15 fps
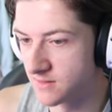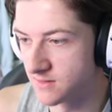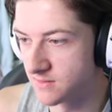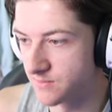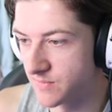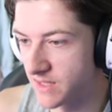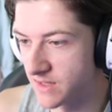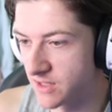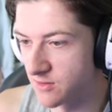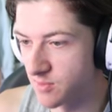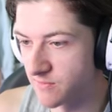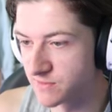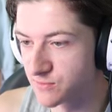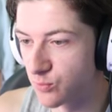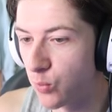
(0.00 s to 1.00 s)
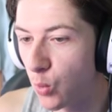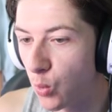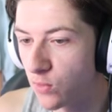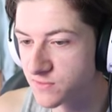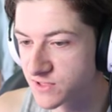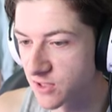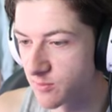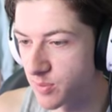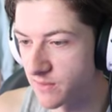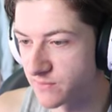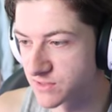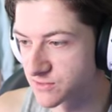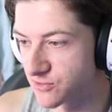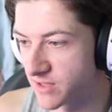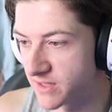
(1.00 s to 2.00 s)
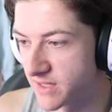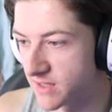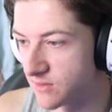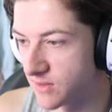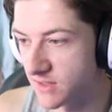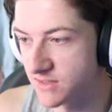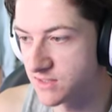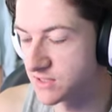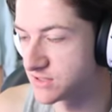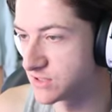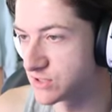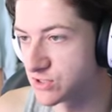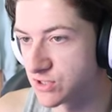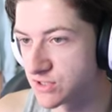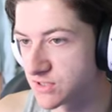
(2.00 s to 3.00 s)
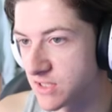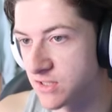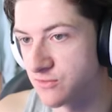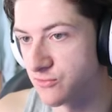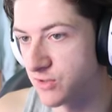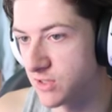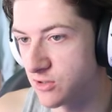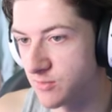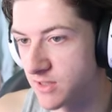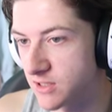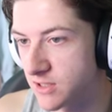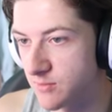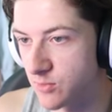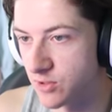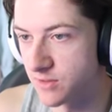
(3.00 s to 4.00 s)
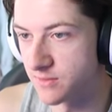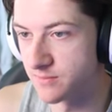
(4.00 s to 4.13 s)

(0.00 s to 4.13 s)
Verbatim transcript: yeah, they're above us. Wolves are above us right now. I, this is just unreal, man. Come on.